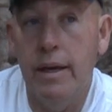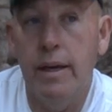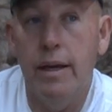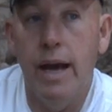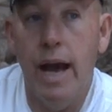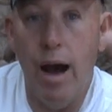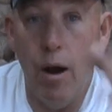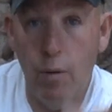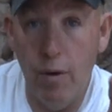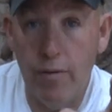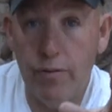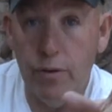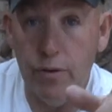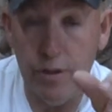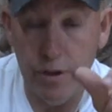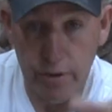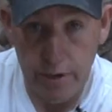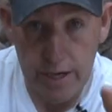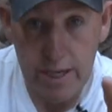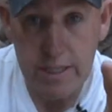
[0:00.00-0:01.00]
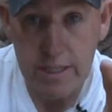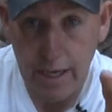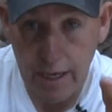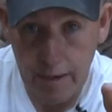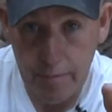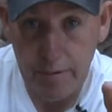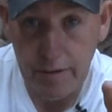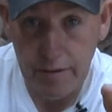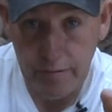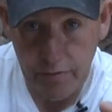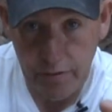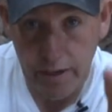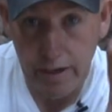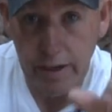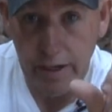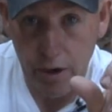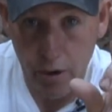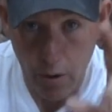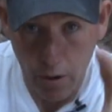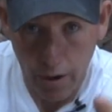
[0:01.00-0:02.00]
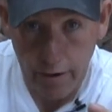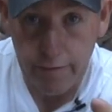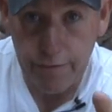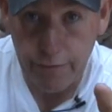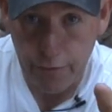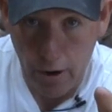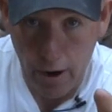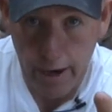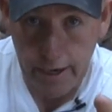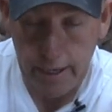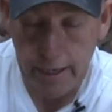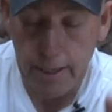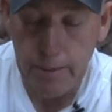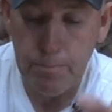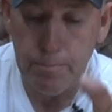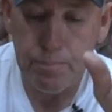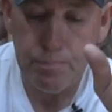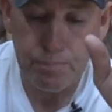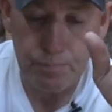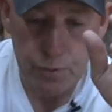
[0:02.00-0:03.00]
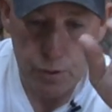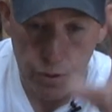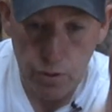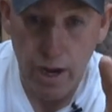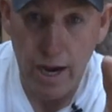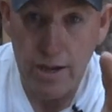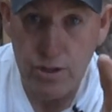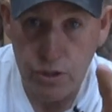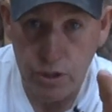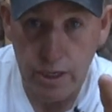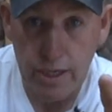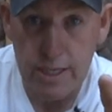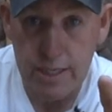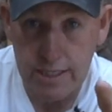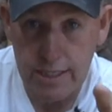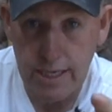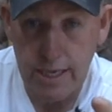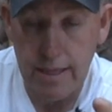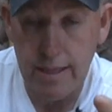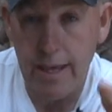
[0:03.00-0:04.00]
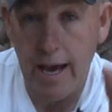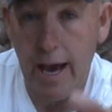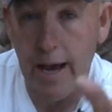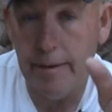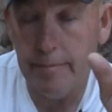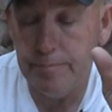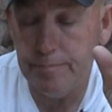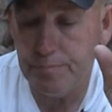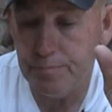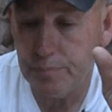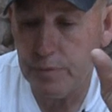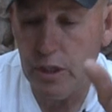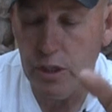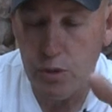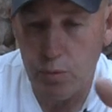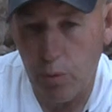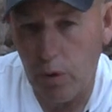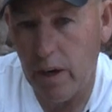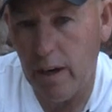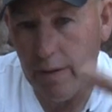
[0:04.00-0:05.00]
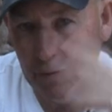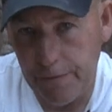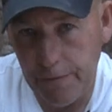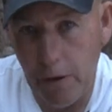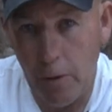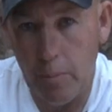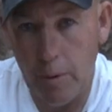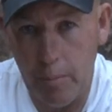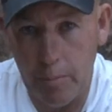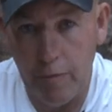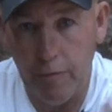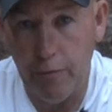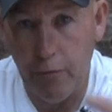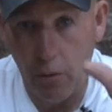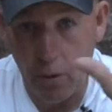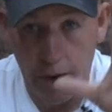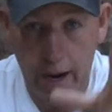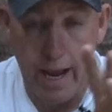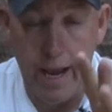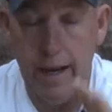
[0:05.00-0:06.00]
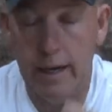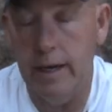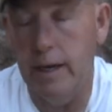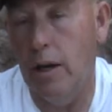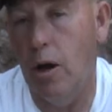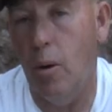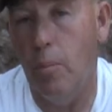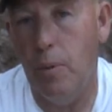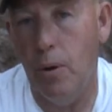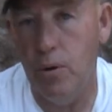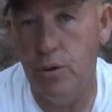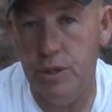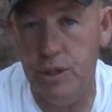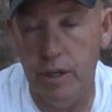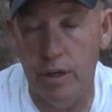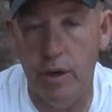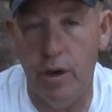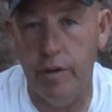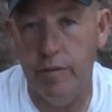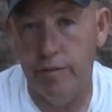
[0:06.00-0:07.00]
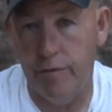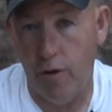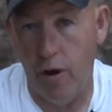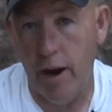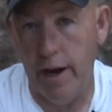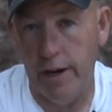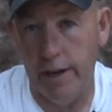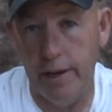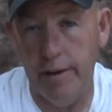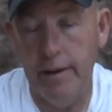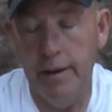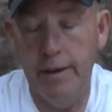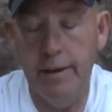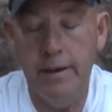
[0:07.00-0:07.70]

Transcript: However, there is going to be a video on Friday. You guys are going to see that because we're going to film it beforehand and I'll post it on Friday.